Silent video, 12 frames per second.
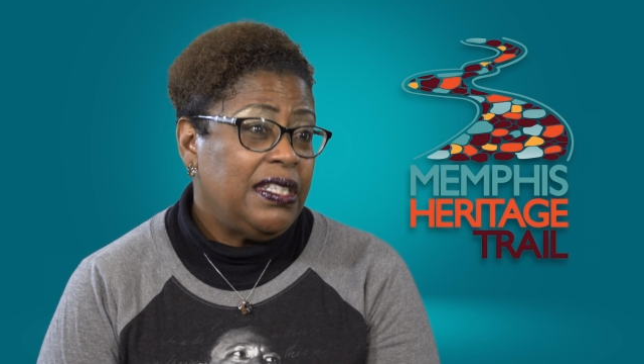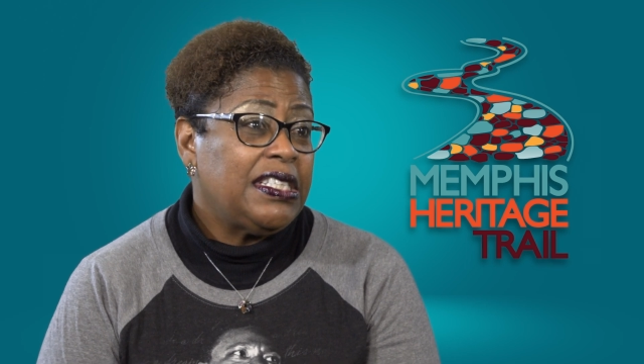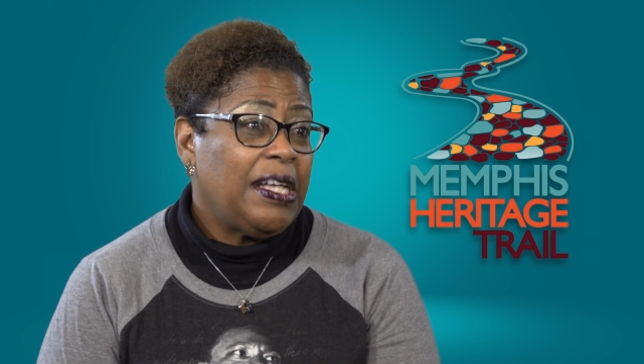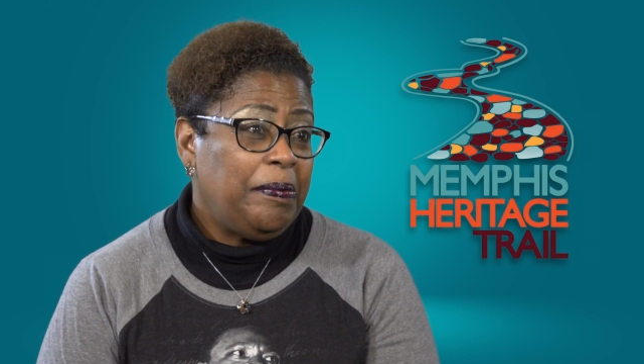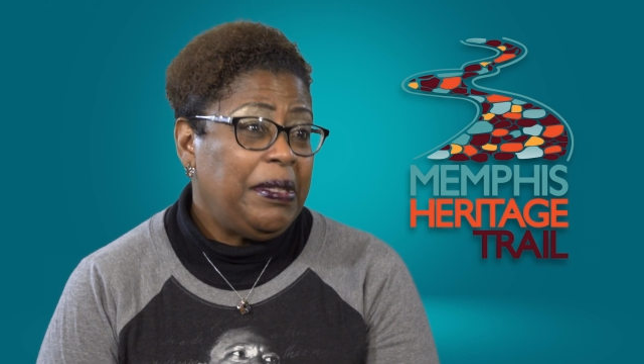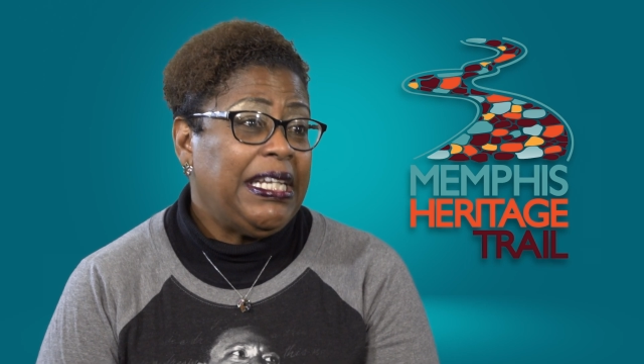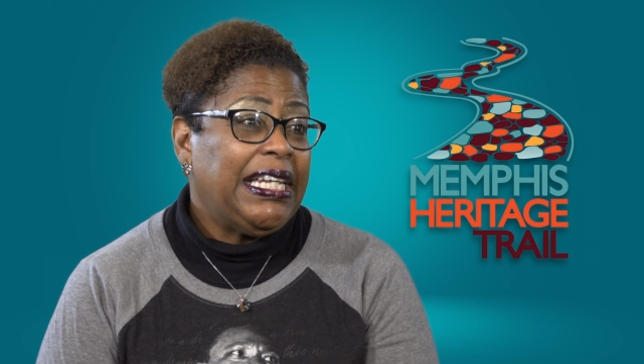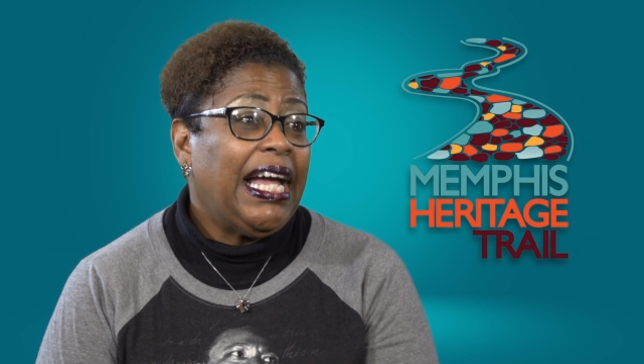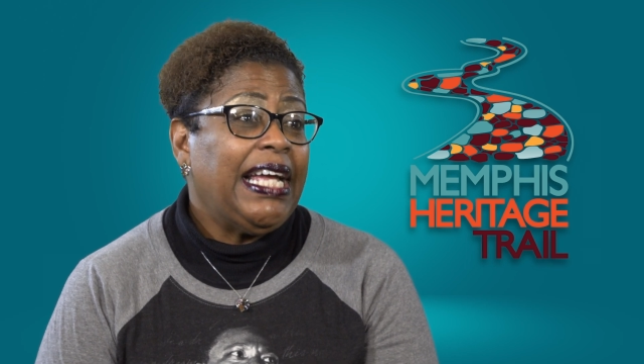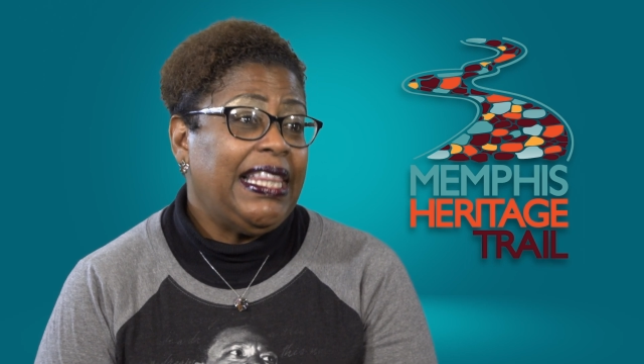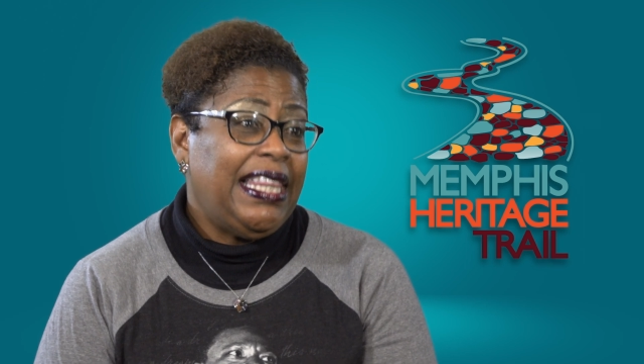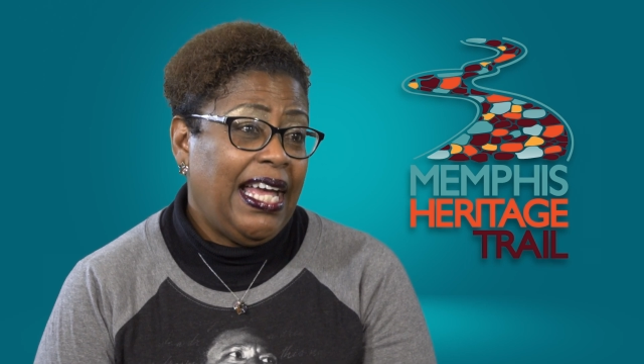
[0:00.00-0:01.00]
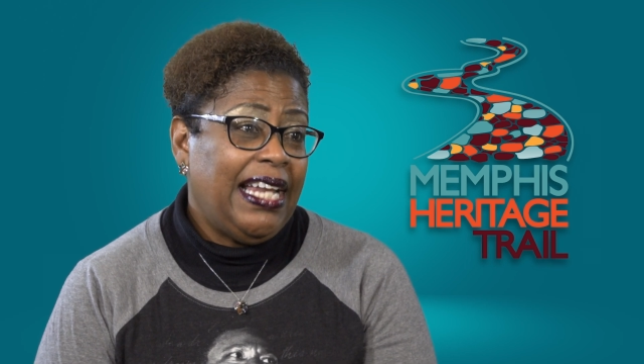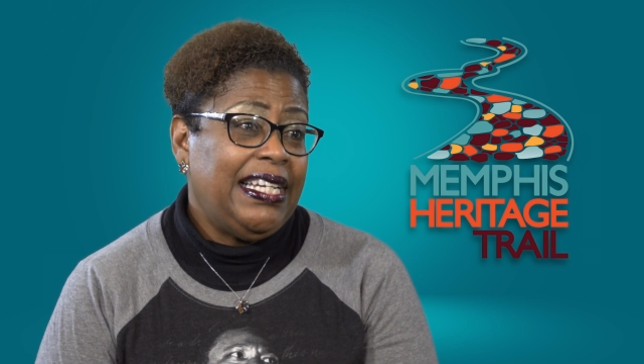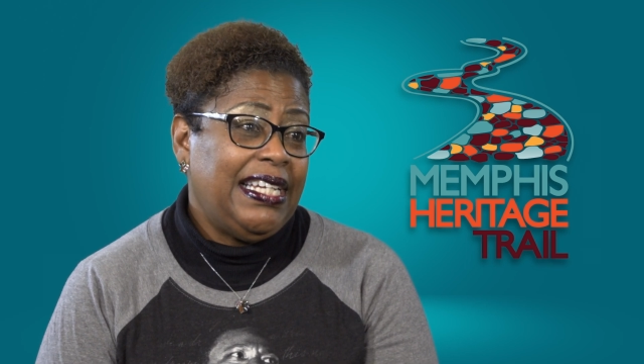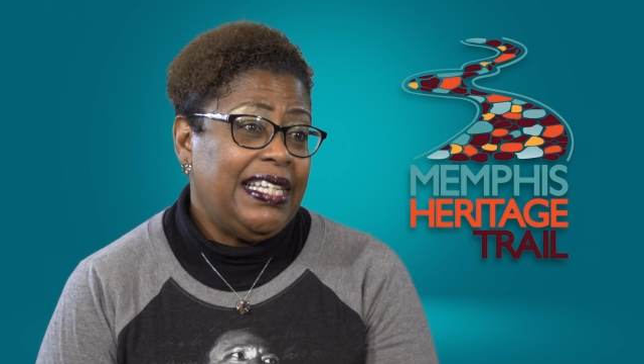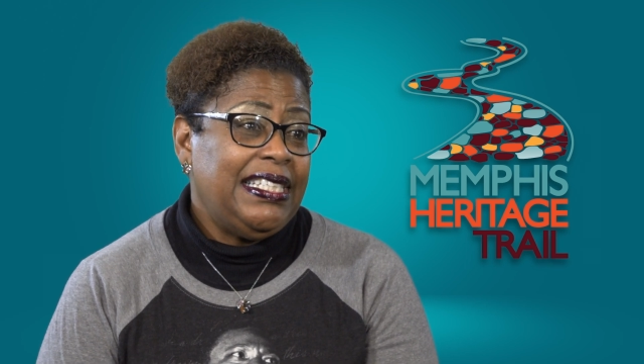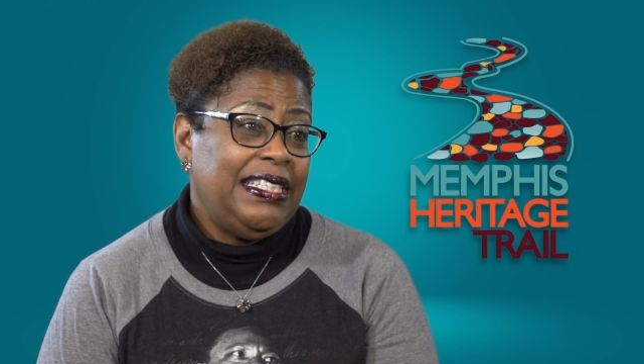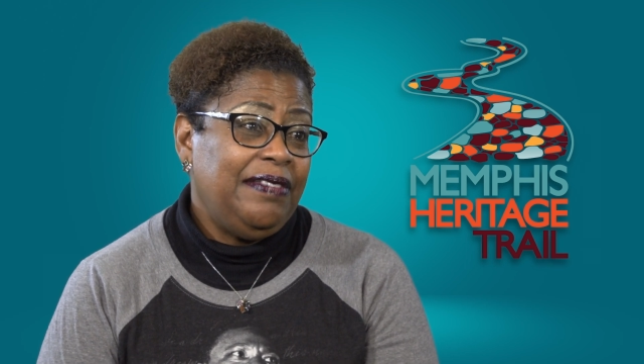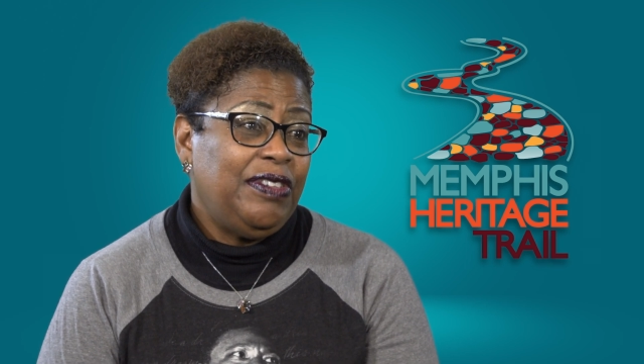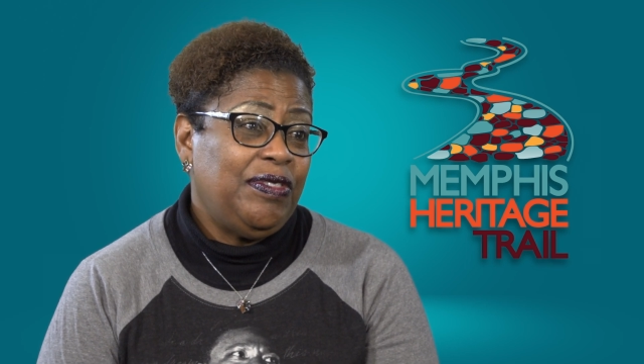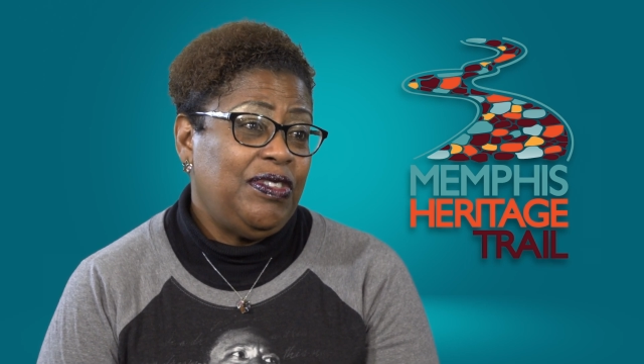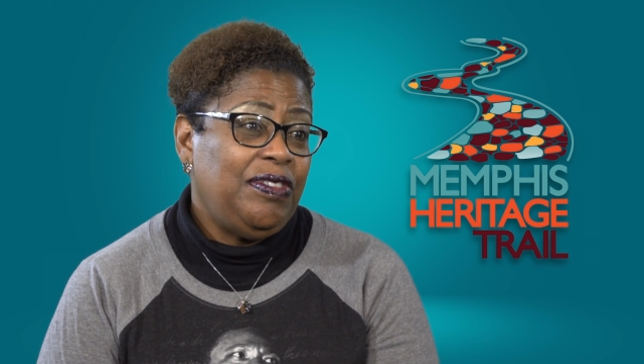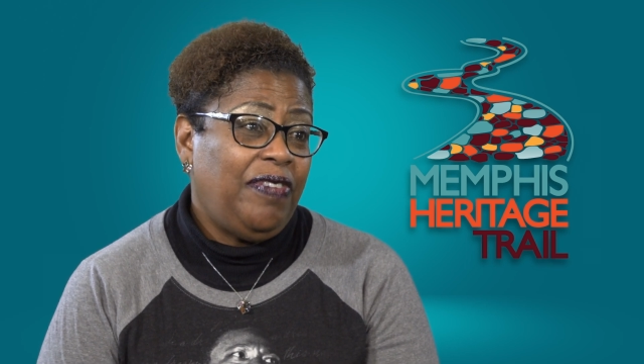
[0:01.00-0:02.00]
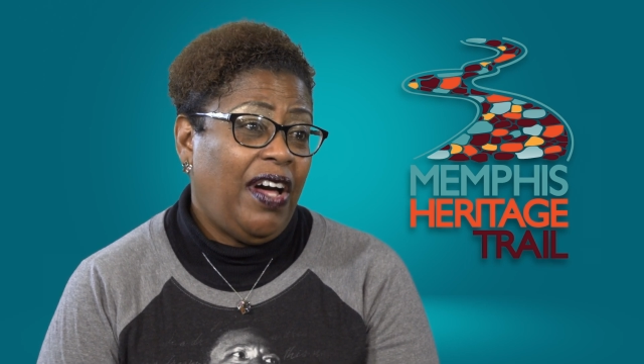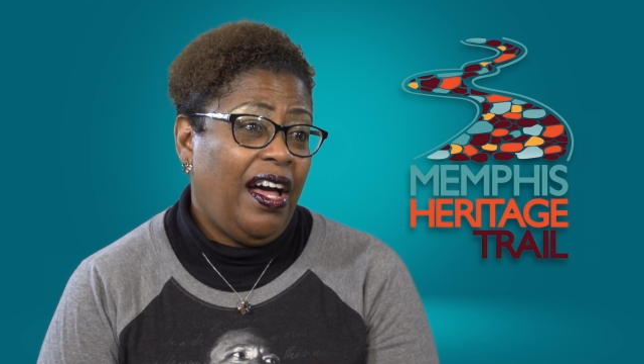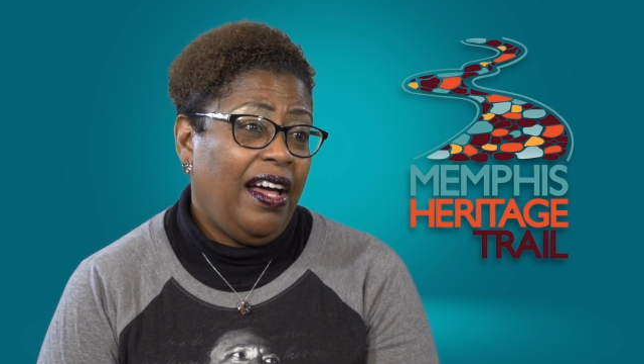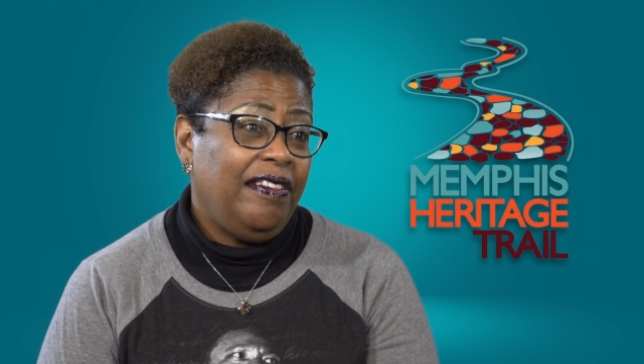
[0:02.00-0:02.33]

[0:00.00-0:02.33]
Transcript: something like that in 1955.